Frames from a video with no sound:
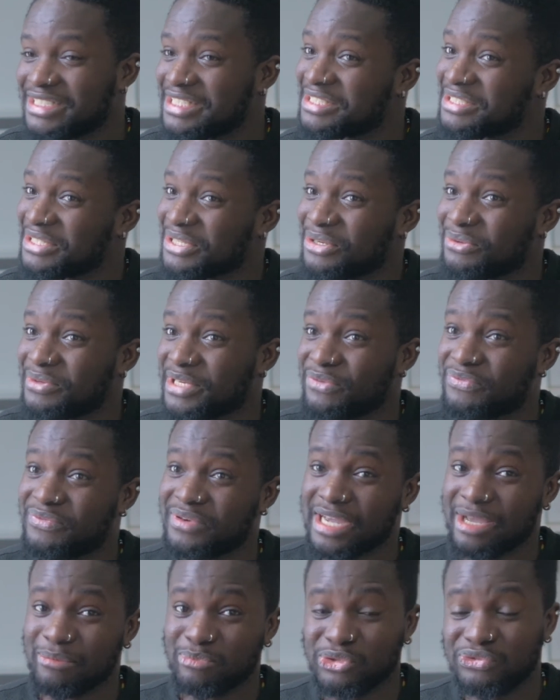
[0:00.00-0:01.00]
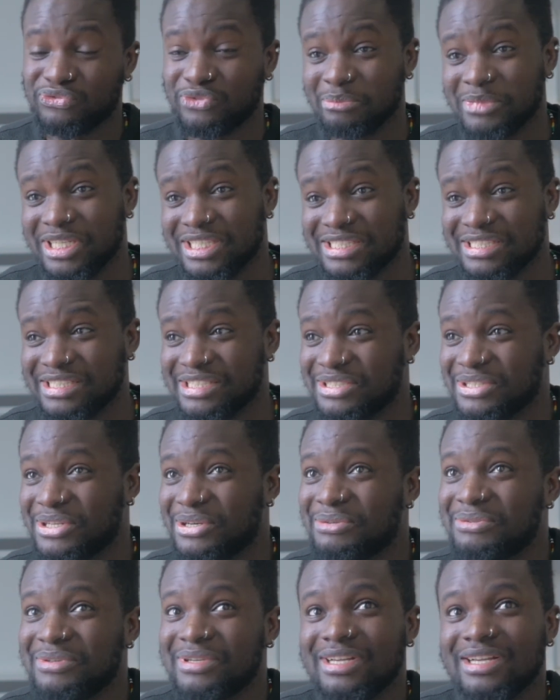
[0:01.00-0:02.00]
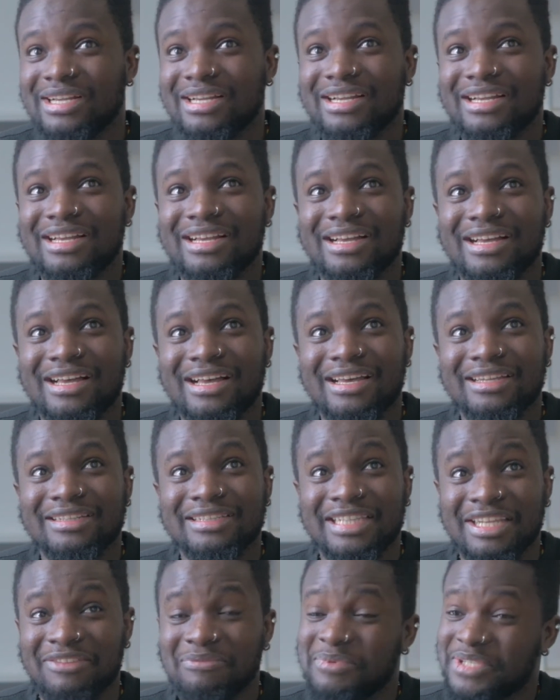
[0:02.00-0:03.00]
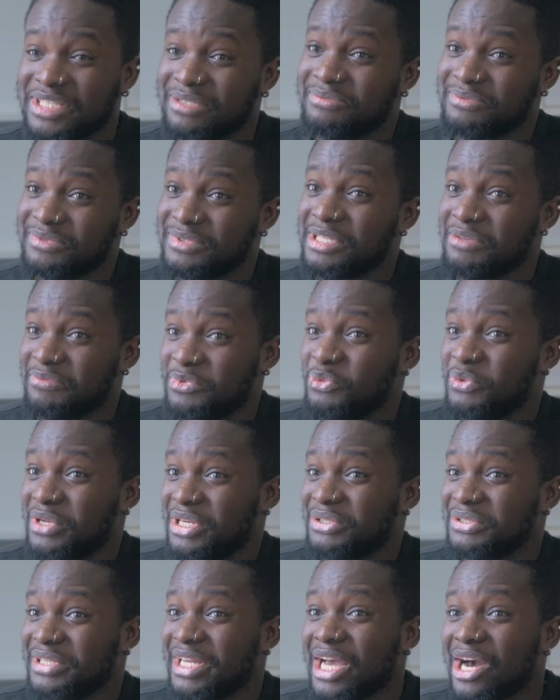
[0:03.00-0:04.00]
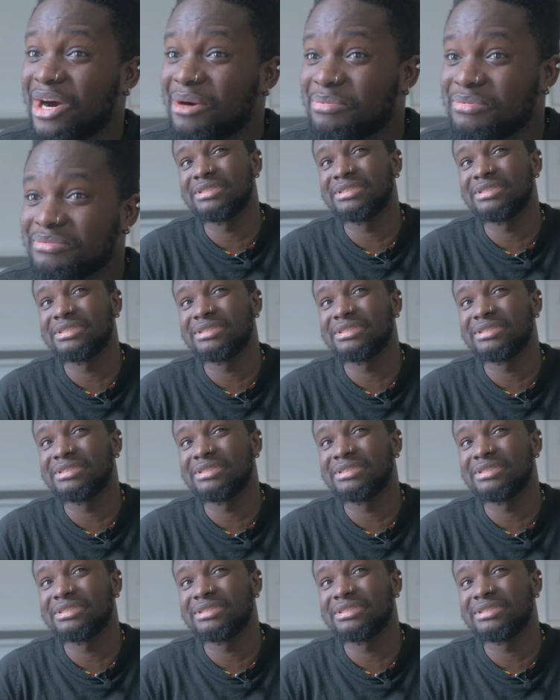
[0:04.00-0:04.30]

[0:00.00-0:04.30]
years ago when I moved from Italy. So they've been really good help.